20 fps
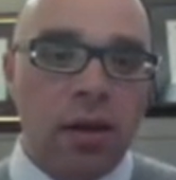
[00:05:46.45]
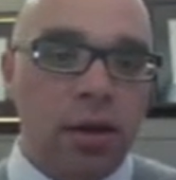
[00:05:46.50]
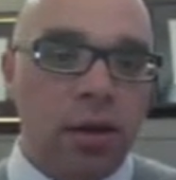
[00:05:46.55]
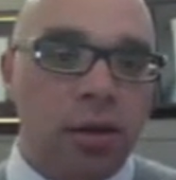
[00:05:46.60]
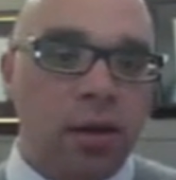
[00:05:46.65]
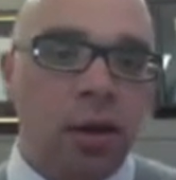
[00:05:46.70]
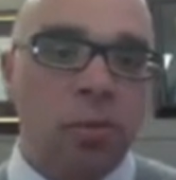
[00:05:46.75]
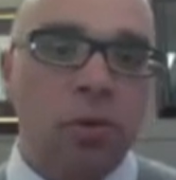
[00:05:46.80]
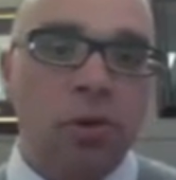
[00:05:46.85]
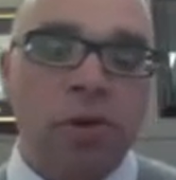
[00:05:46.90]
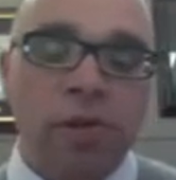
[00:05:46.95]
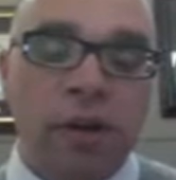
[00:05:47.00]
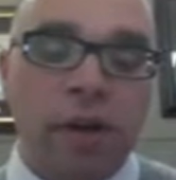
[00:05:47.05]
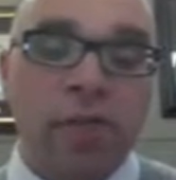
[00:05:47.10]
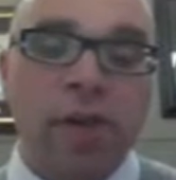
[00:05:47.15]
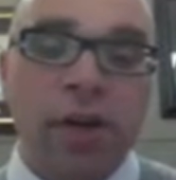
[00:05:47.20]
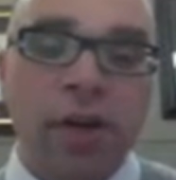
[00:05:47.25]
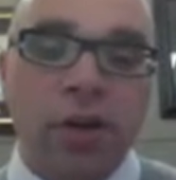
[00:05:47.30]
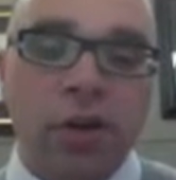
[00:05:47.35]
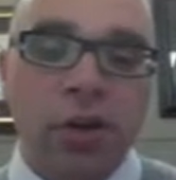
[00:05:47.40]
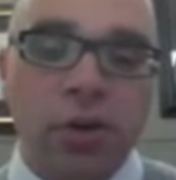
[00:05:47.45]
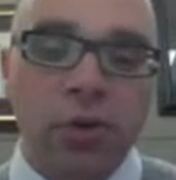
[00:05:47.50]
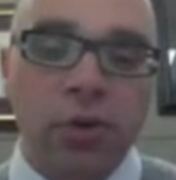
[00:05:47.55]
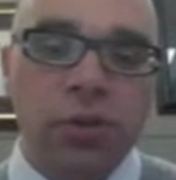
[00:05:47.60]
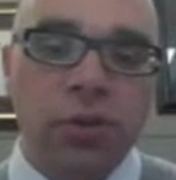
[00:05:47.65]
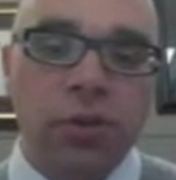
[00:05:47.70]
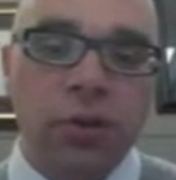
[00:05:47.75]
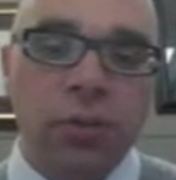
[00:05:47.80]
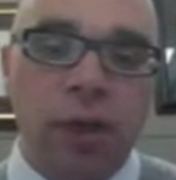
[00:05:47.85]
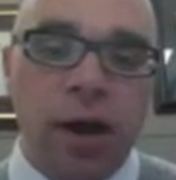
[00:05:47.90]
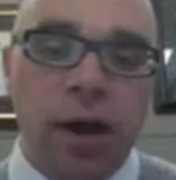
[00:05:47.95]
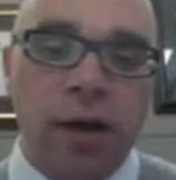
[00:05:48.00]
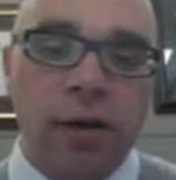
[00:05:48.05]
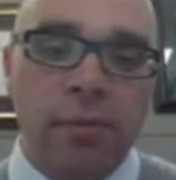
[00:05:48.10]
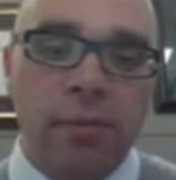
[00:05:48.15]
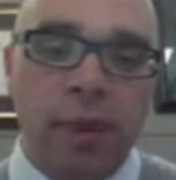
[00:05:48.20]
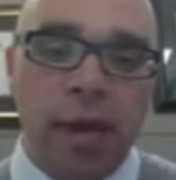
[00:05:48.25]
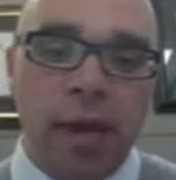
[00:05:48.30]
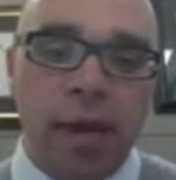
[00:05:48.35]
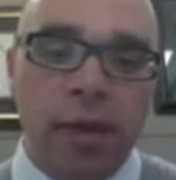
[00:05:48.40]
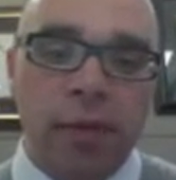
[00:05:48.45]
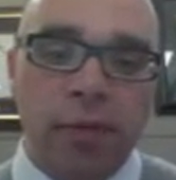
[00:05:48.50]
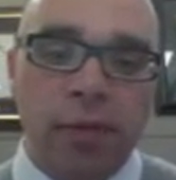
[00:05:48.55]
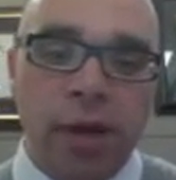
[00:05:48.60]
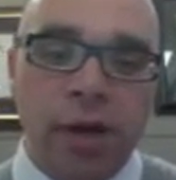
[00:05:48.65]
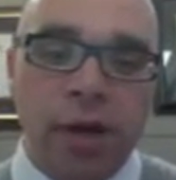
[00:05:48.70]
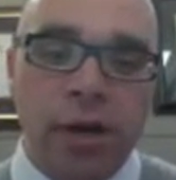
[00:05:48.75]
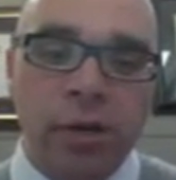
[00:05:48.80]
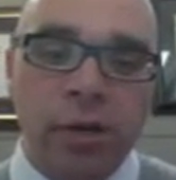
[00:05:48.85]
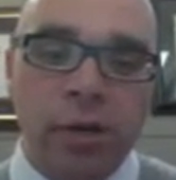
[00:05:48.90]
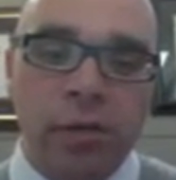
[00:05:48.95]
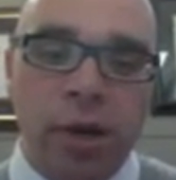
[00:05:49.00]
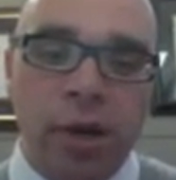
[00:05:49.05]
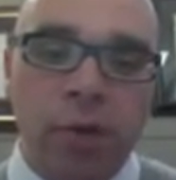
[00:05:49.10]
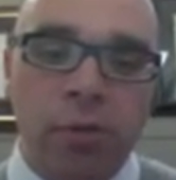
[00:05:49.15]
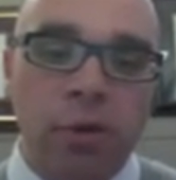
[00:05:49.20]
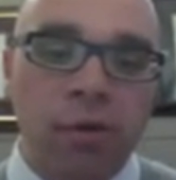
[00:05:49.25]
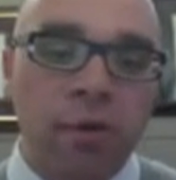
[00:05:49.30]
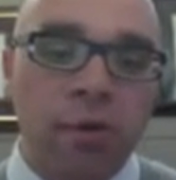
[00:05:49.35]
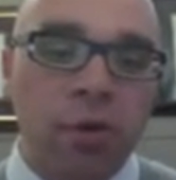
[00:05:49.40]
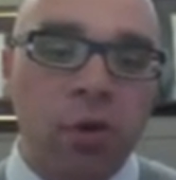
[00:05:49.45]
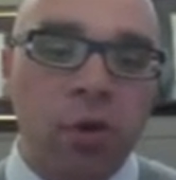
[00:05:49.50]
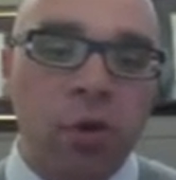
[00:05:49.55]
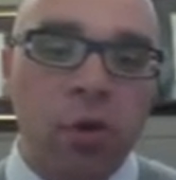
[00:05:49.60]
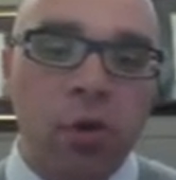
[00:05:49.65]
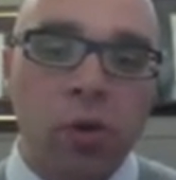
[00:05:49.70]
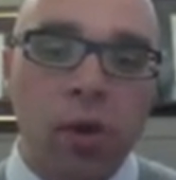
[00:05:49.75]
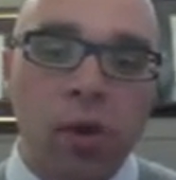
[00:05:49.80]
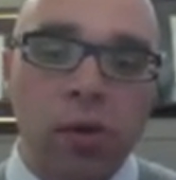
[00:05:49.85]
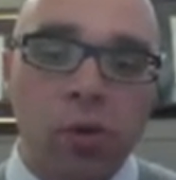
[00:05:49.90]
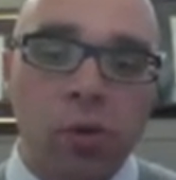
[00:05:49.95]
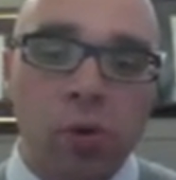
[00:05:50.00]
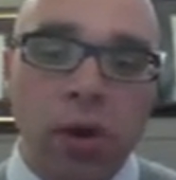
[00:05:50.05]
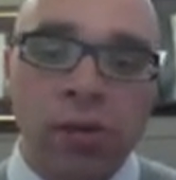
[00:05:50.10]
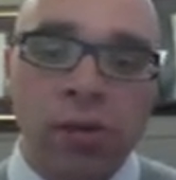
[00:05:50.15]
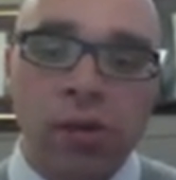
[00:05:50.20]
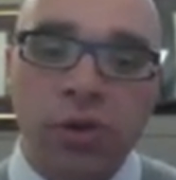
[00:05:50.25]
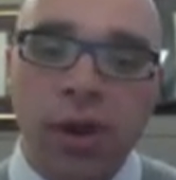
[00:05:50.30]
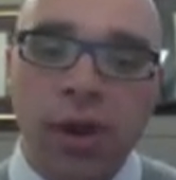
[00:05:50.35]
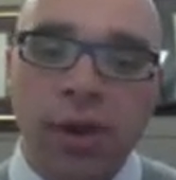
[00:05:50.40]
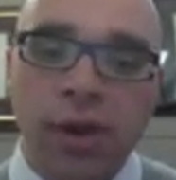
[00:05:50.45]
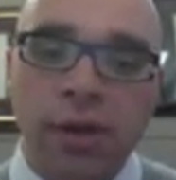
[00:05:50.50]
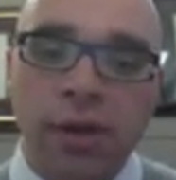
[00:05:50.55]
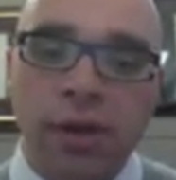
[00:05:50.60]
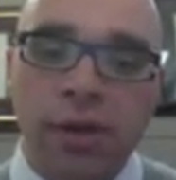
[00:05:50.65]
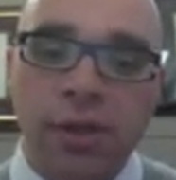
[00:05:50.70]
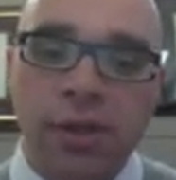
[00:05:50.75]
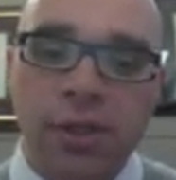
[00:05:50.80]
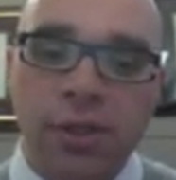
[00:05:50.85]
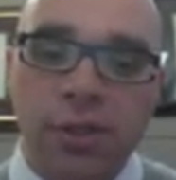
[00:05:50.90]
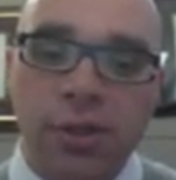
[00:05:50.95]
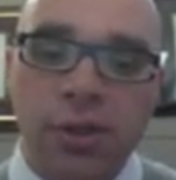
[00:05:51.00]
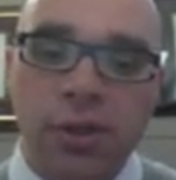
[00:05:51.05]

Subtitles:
Number of FAQs at the bottom. And right here at the bottom, we have a local restaurant list.